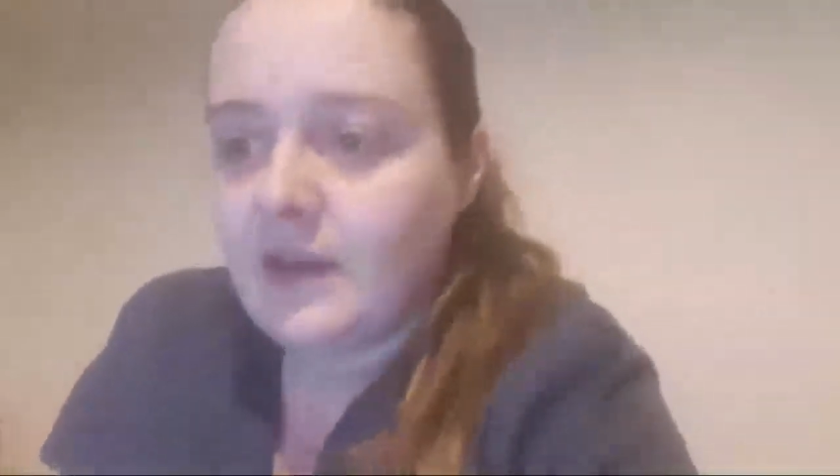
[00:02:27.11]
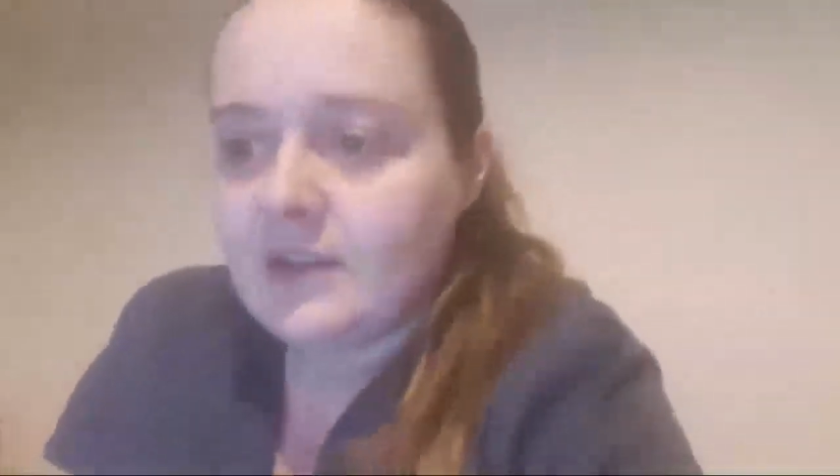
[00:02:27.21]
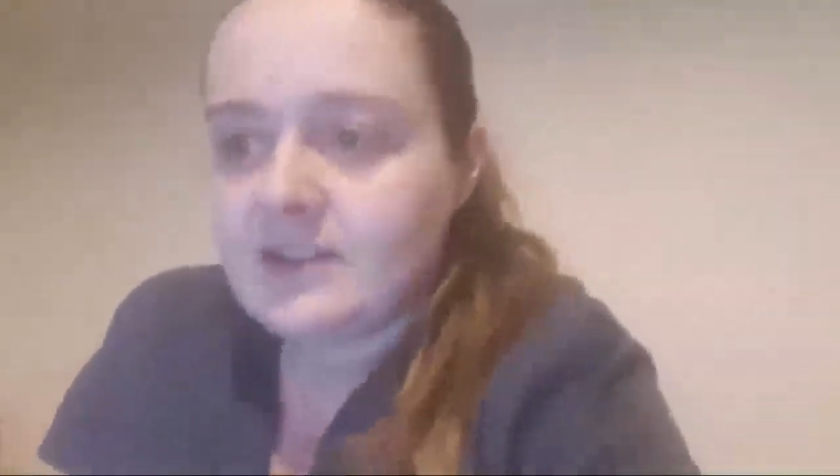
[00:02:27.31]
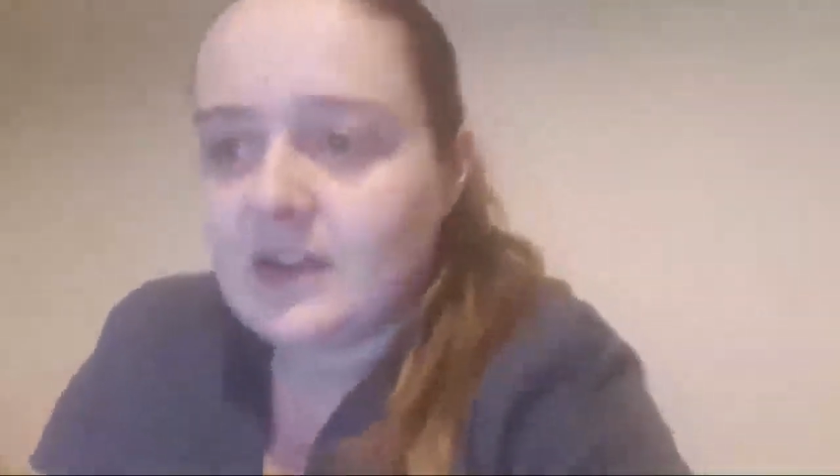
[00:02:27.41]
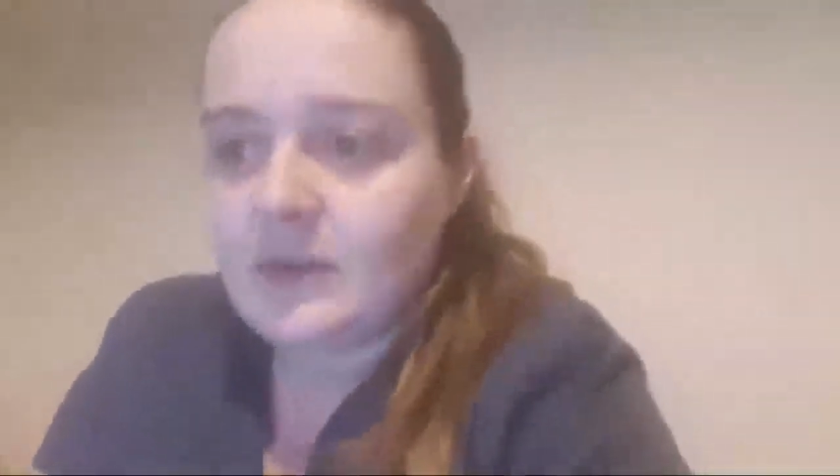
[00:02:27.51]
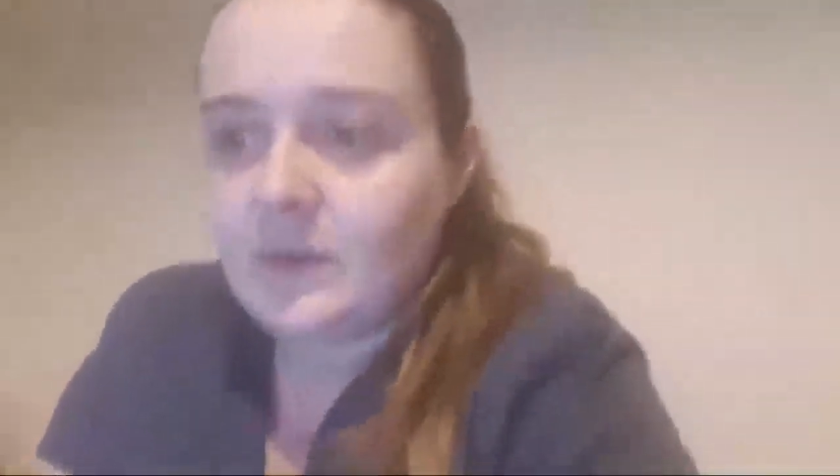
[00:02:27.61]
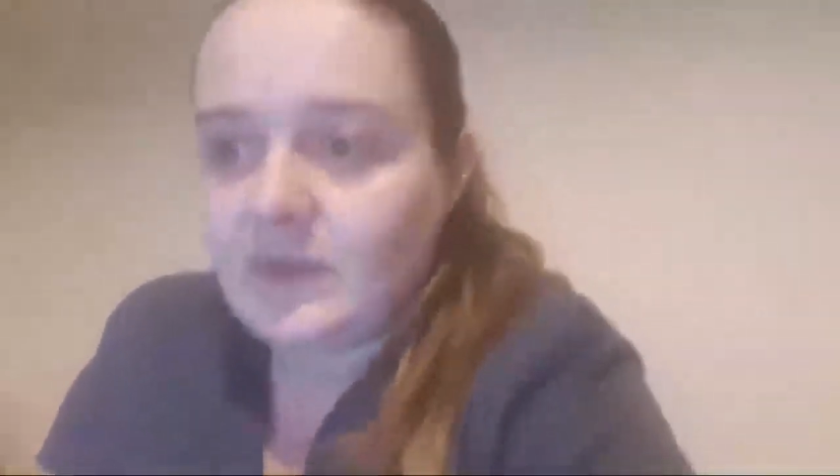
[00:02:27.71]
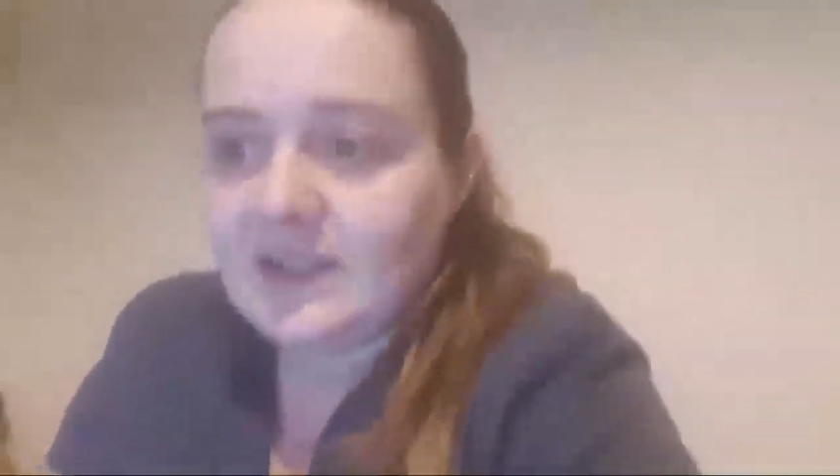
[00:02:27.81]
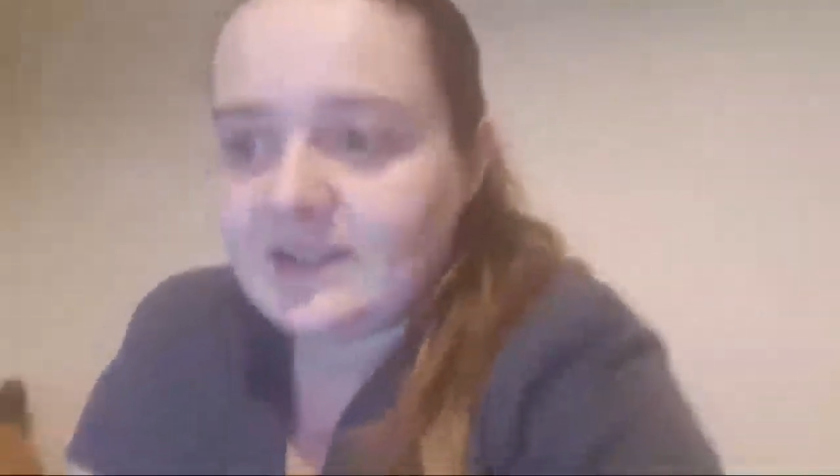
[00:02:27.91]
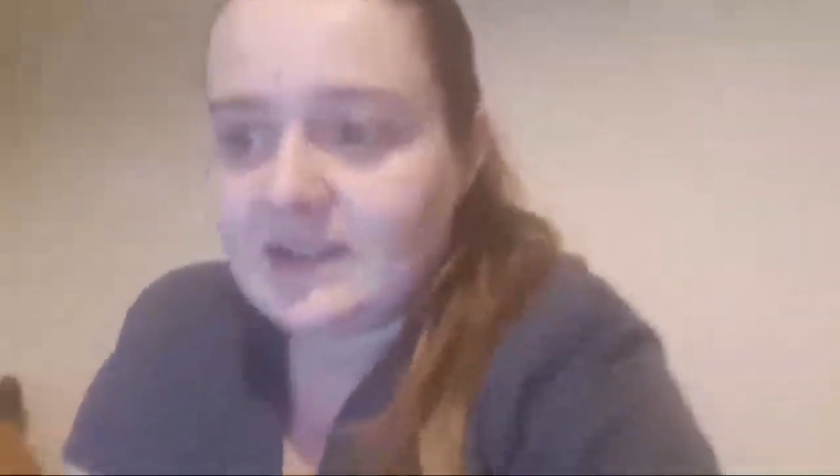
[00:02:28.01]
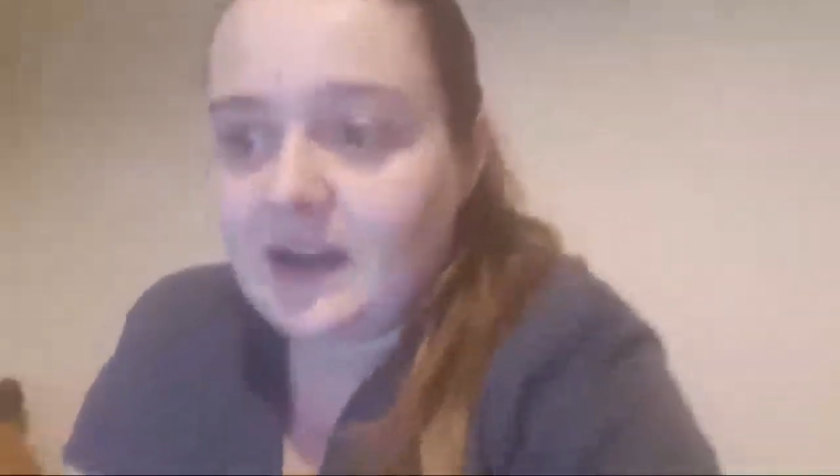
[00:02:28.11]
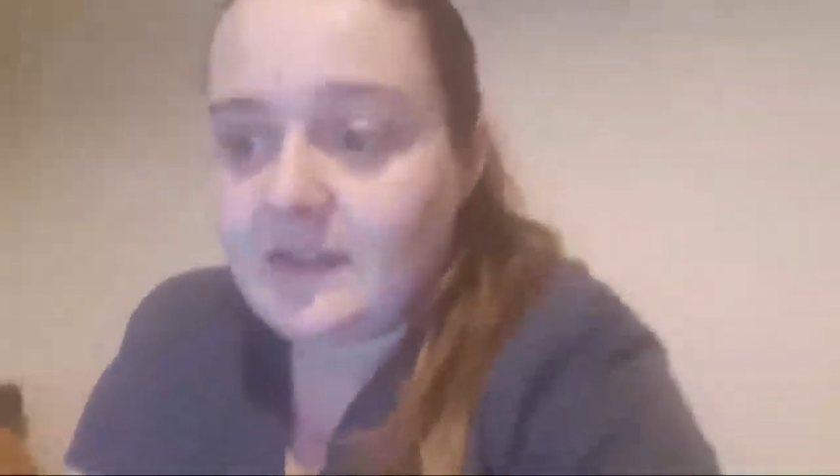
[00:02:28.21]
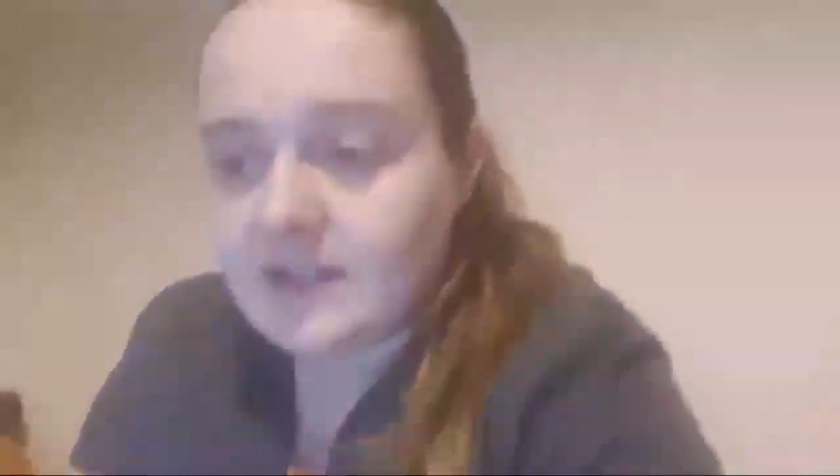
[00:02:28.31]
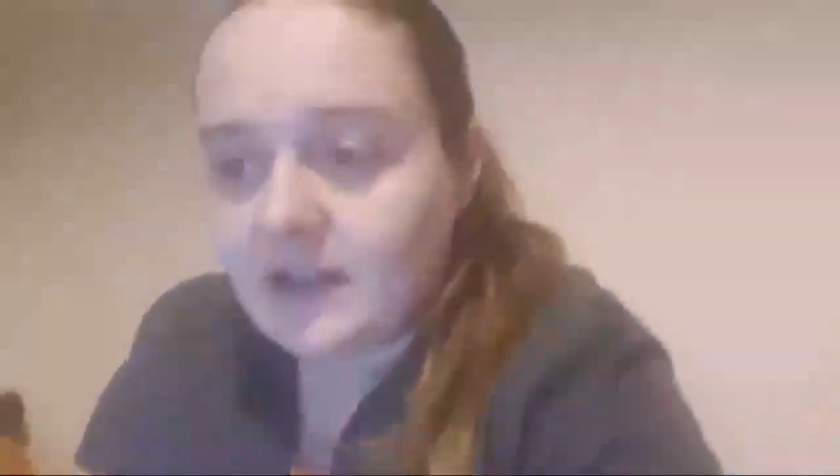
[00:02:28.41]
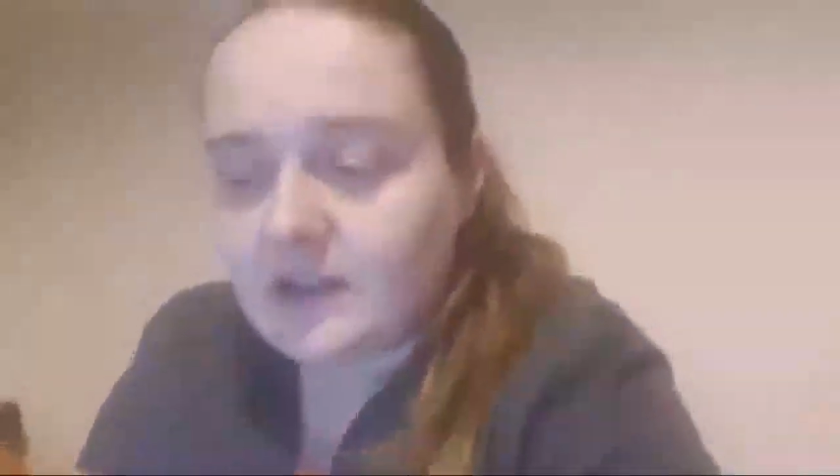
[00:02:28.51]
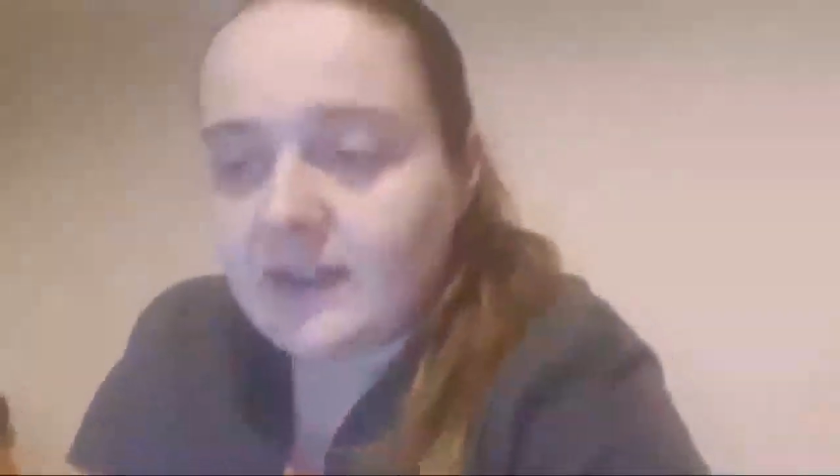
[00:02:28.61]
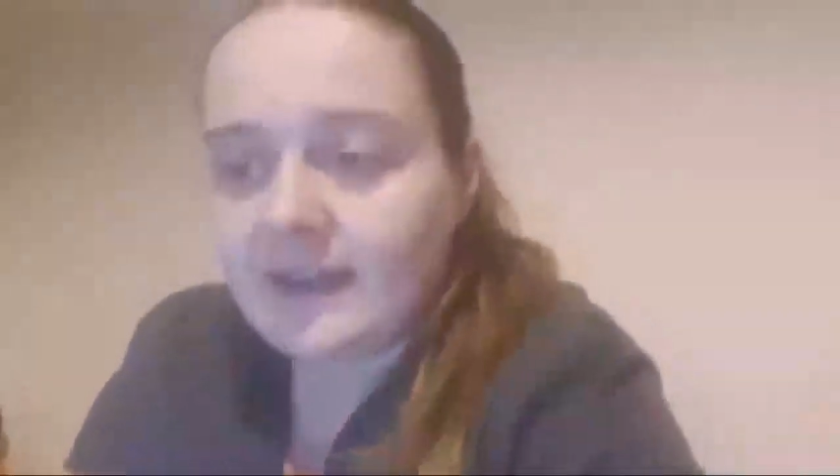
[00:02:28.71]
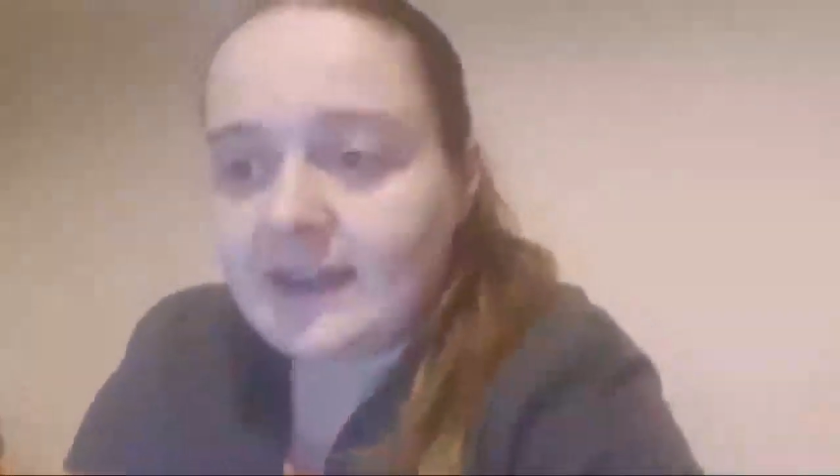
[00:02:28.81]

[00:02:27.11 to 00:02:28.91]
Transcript: So this life cycle then